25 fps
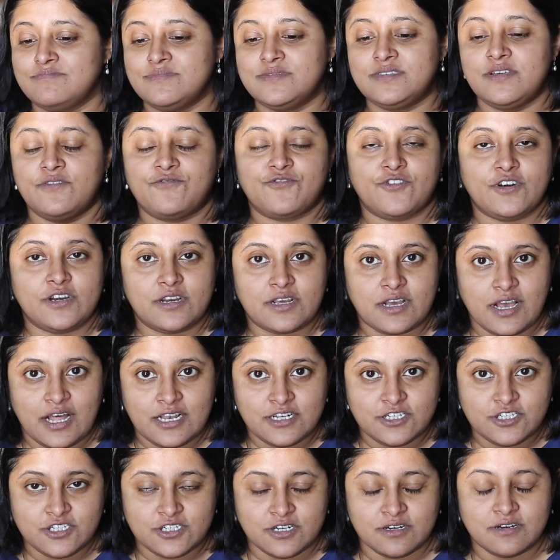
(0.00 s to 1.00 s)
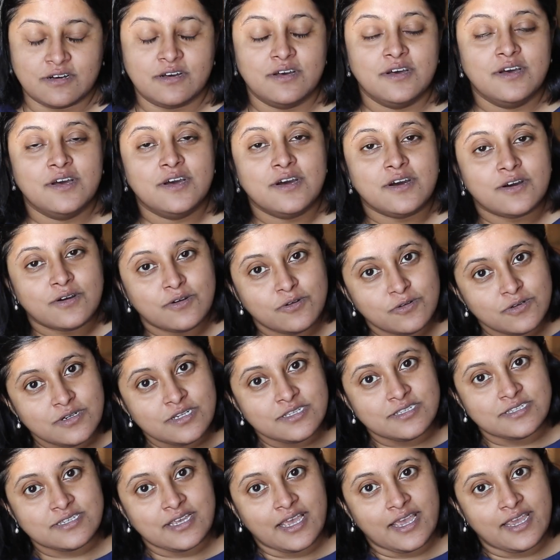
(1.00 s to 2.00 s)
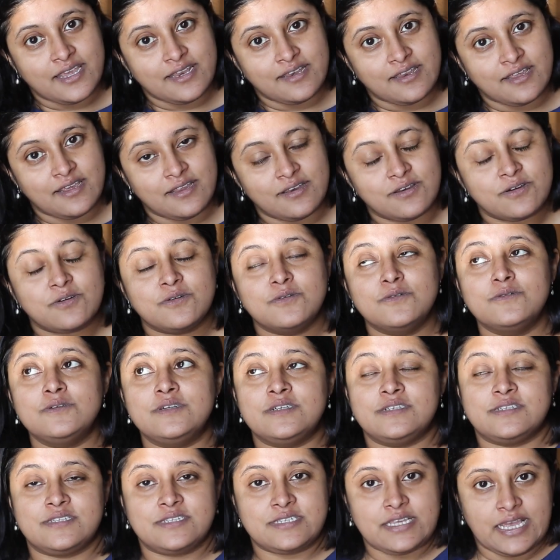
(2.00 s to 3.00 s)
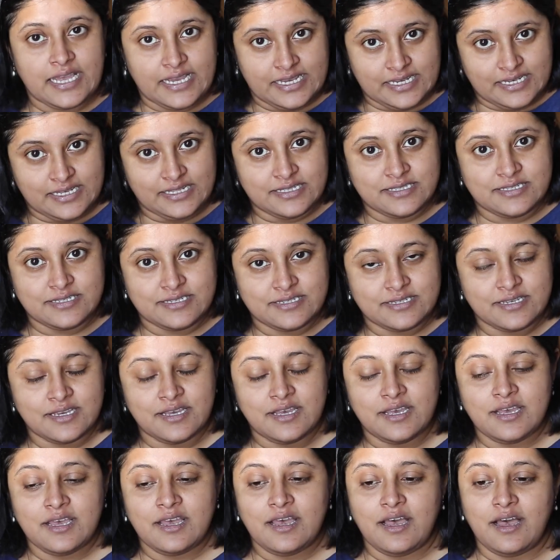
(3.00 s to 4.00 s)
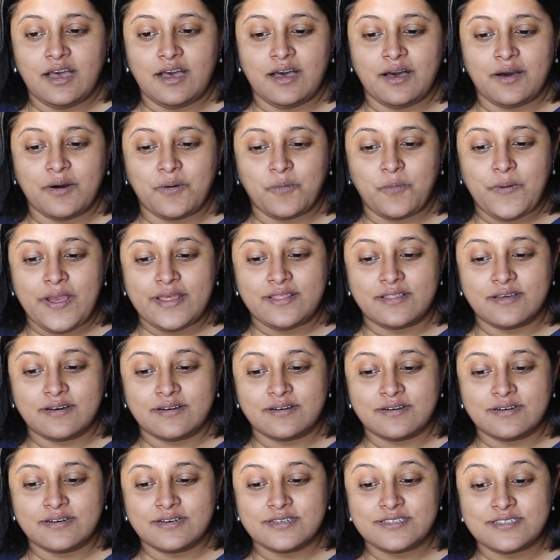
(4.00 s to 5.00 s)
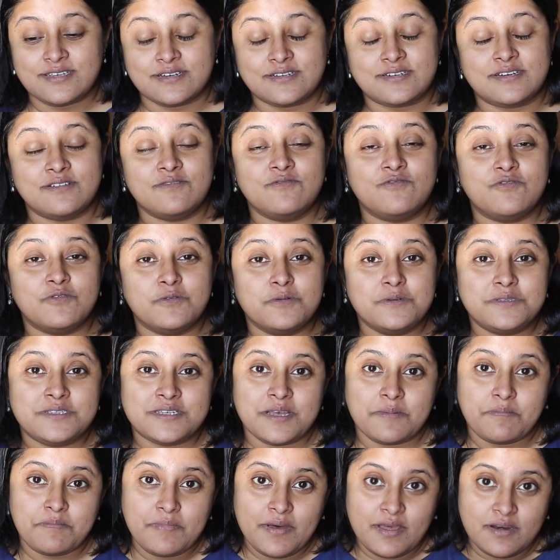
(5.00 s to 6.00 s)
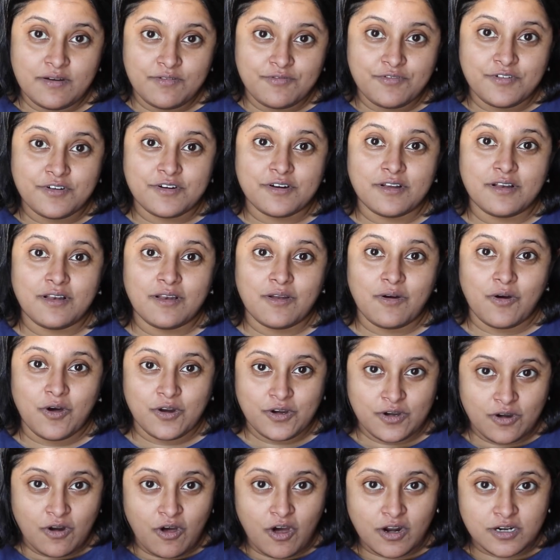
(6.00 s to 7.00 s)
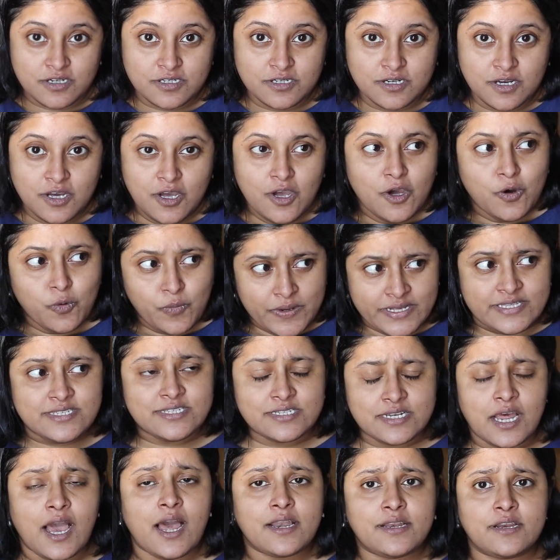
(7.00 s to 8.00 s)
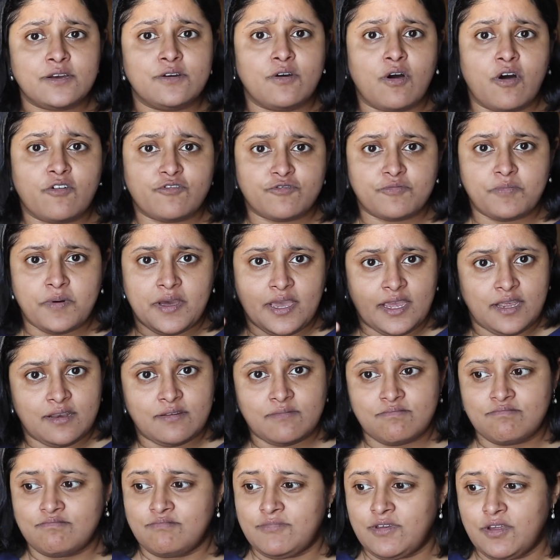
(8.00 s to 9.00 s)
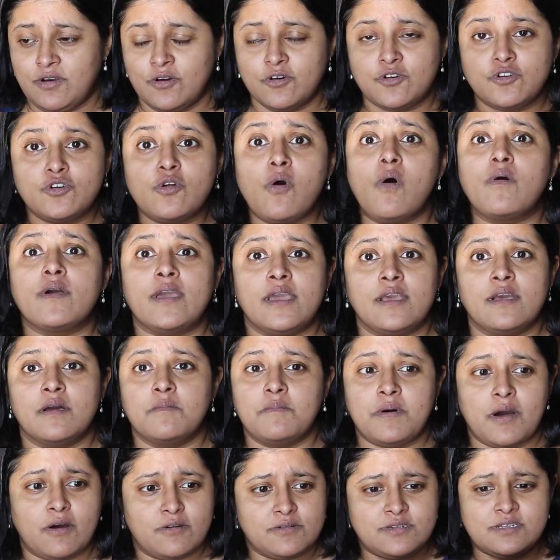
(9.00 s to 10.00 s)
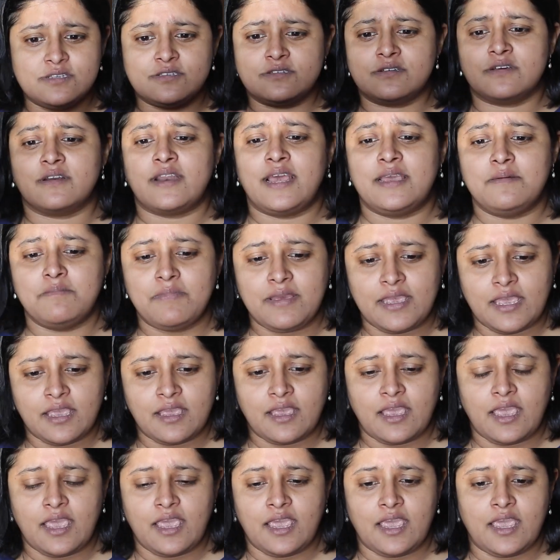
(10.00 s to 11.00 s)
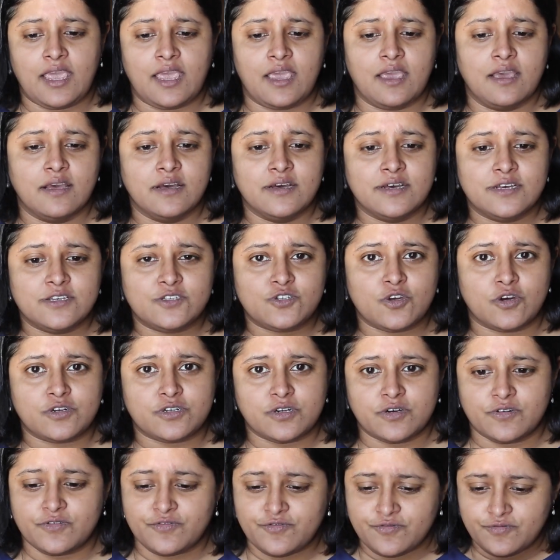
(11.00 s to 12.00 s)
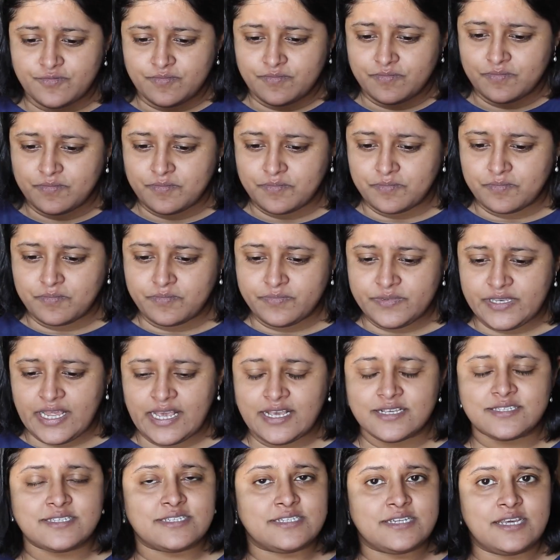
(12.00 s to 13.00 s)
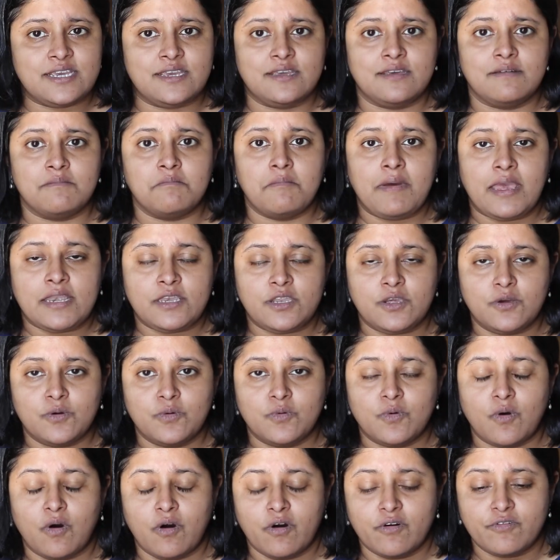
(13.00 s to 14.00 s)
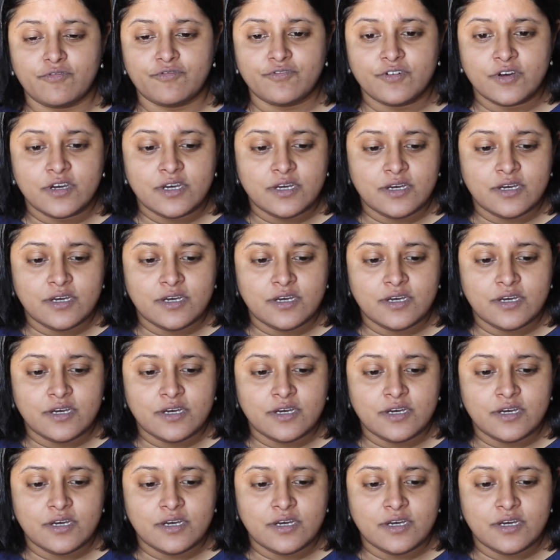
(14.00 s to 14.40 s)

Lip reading: different culture, who decides whether certain foods are peripheral or not? We started off by, talking about describing a sort of tasting menu of